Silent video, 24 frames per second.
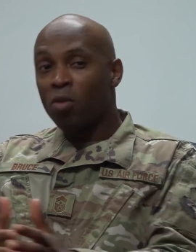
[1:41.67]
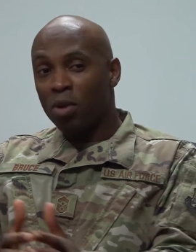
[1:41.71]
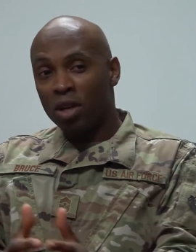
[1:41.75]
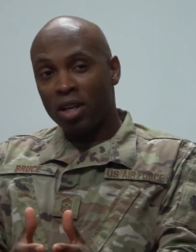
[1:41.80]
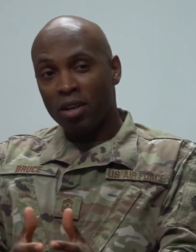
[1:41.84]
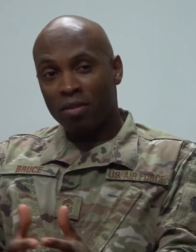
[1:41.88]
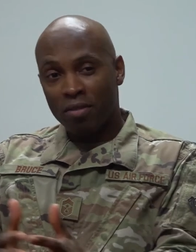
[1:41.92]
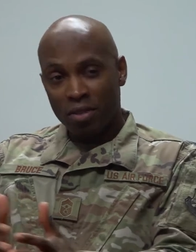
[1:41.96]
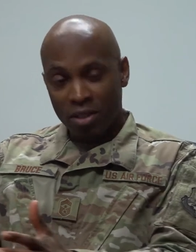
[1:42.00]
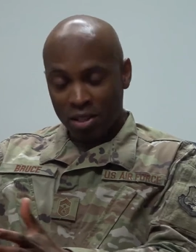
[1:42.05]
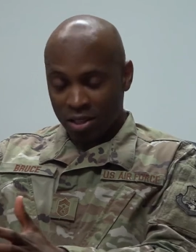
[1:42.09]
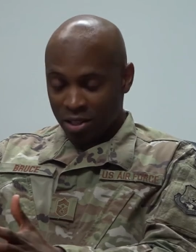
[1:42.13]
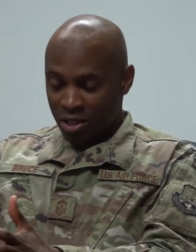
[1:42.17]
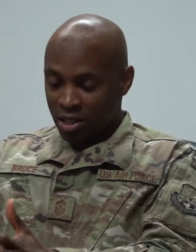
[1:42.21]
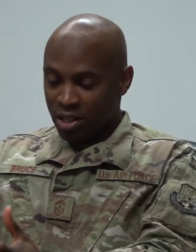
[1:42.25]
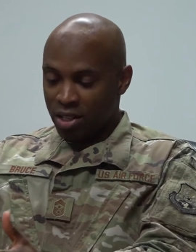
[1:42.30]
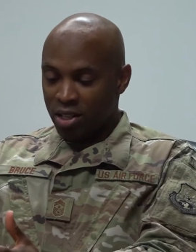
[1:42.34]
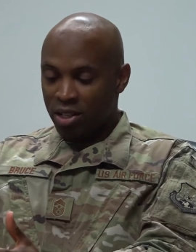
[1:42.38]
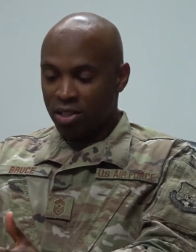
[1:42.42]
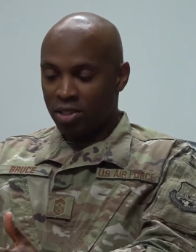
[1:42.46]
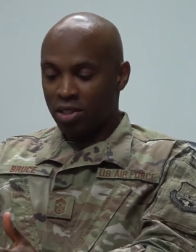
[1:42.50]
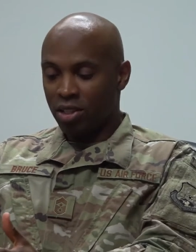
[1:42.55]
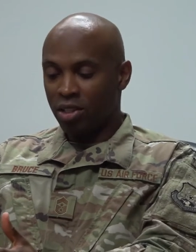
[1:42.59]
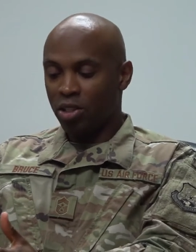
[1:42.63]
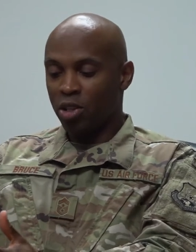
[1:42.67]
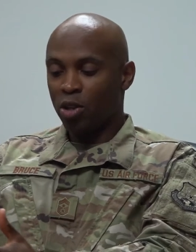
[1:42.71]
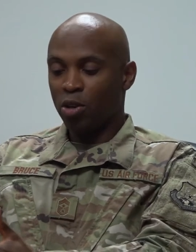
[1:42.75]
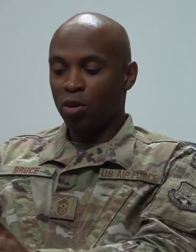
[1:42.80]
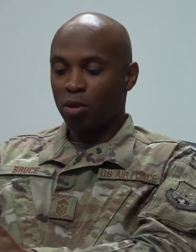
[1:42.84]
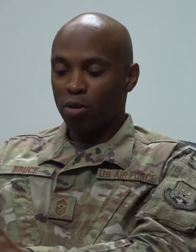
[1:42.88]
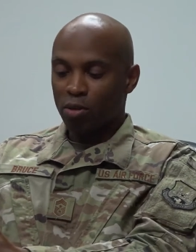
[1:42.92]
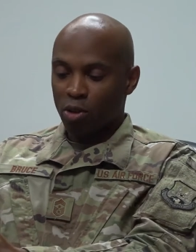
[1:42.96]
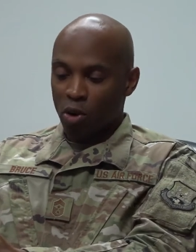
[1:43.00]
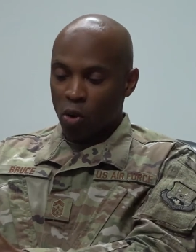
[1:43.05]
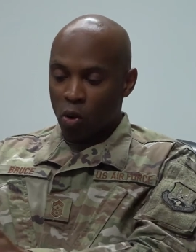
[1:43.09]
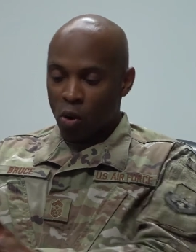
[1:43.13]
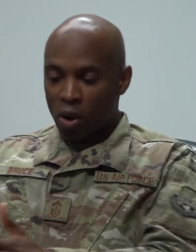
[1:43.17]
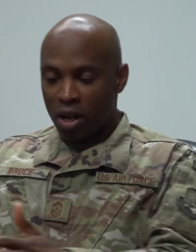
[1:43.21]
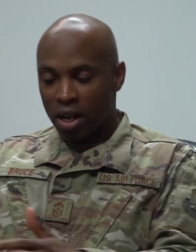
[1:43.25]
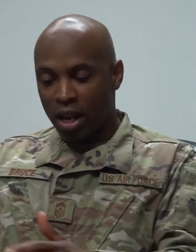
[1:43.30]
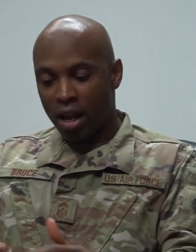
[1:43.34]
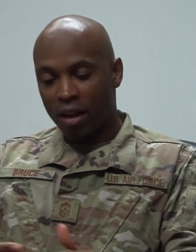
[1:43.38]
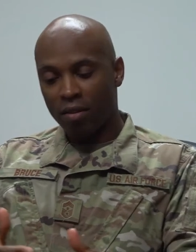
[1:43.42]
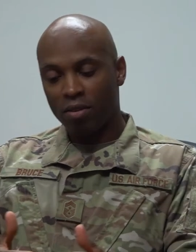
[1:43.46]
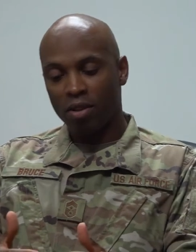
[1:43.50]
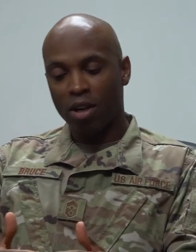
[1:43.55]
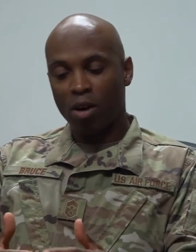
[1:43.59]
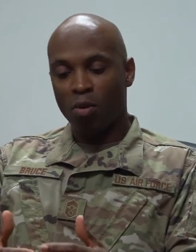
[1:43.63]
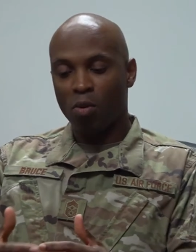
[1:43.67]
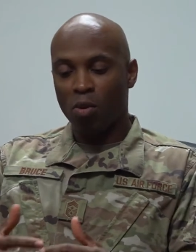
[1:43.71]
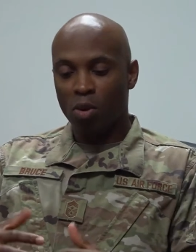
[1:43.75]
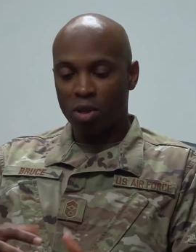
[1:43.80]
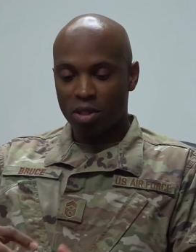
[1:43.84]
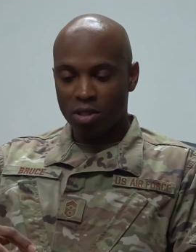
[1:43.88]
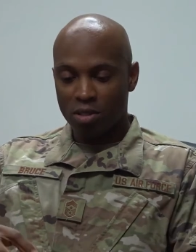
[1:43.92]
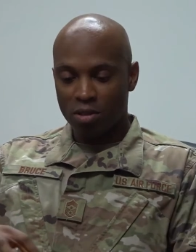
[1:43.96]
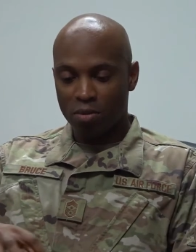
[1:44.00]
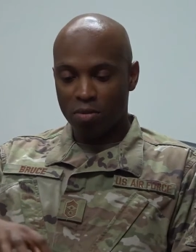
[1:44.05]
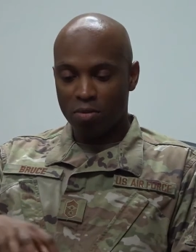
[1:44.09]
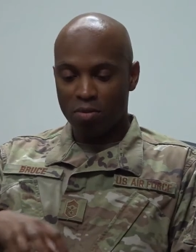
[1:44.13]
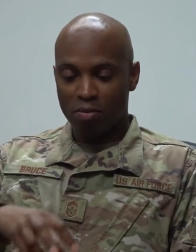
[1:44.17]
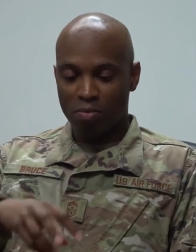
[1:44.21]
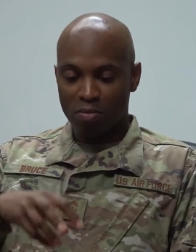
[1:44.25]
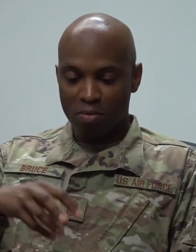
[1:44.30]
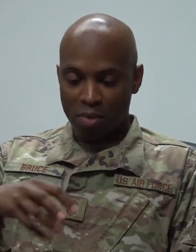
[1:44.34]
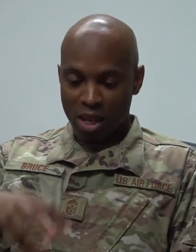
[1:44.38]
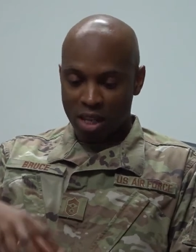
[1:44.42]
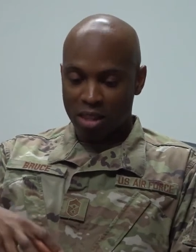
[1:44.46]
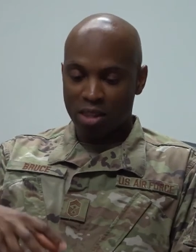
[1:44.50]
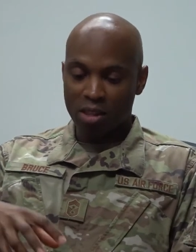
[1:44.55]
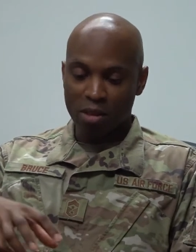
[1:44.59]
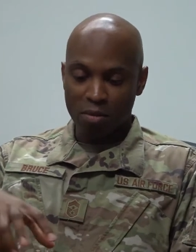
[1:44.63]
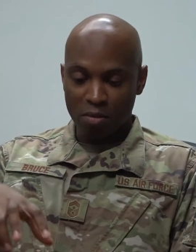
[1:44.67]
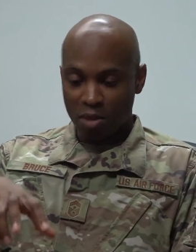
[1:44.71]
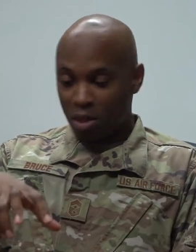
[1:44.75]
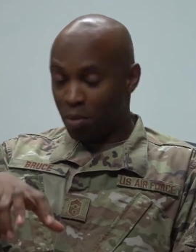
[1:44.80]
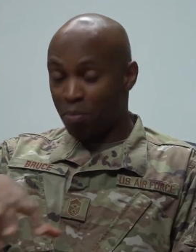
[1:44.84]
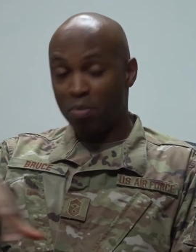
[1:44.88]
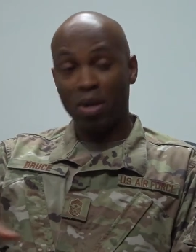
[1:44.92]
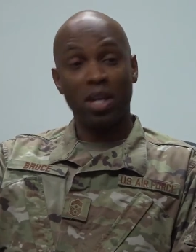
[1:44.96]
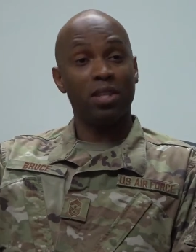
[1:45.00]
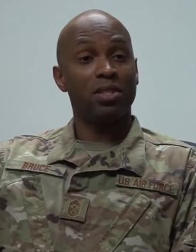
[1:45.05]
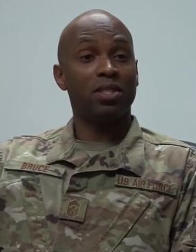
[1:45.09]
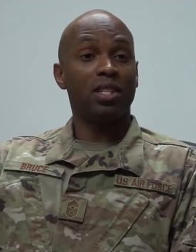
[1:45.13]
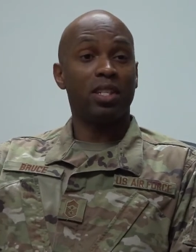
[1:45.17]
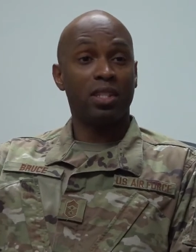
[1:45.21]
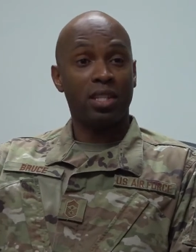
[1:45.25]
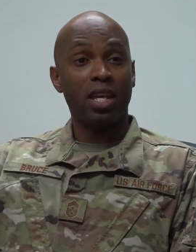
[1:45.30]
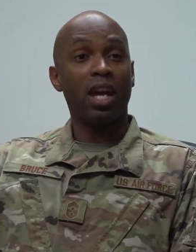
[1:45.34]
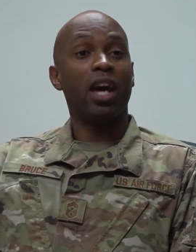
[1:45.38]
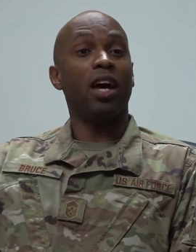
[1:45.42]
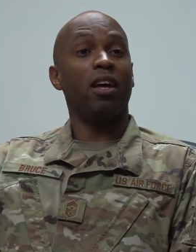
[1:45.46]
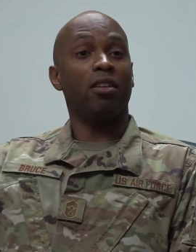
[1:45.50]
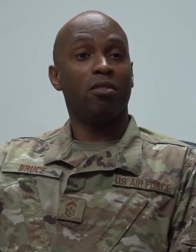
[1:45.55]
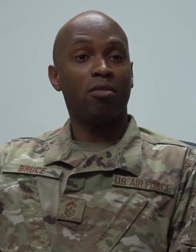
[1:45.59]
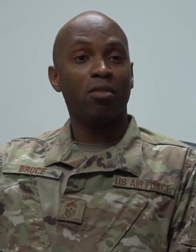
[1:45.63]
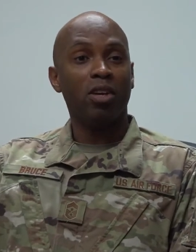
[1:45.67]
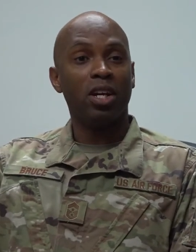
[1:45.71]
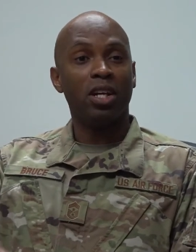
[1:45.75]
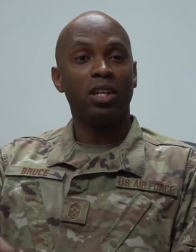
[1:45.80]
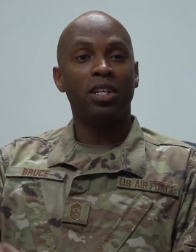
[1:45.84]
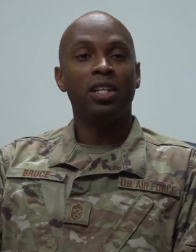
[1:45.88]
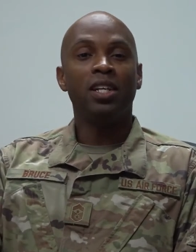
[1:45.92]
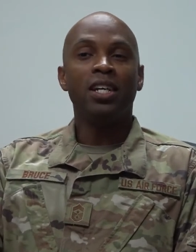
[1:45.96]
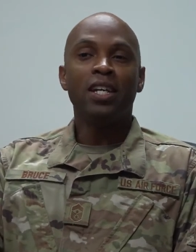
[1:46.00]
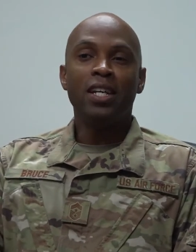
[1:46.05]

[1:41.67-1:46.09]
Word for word: whatever it is that they're going after, I want to make them the best at that, right?